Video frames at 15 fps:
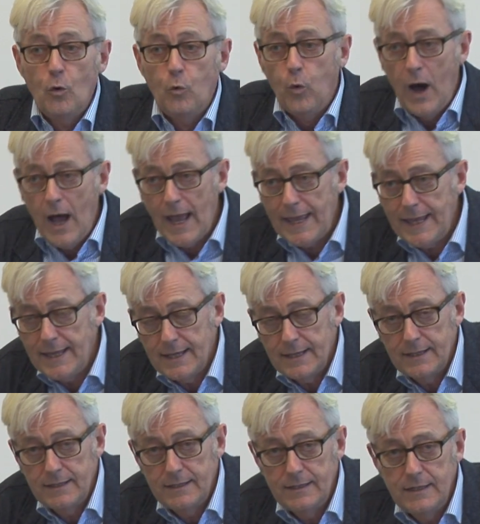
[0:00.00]
Why?
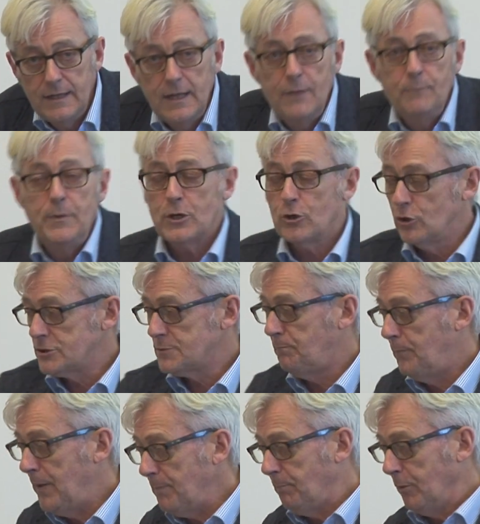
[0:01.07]
Because
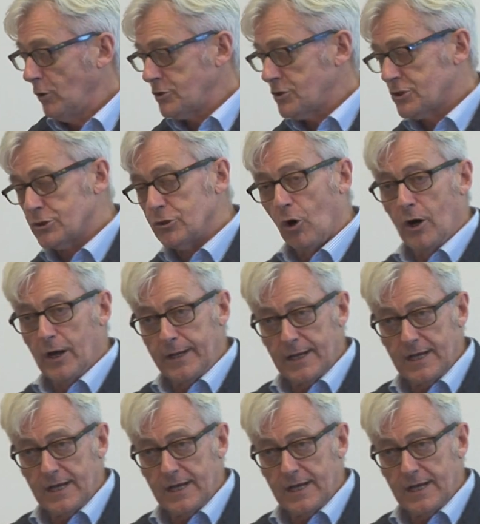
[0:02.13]
people saw it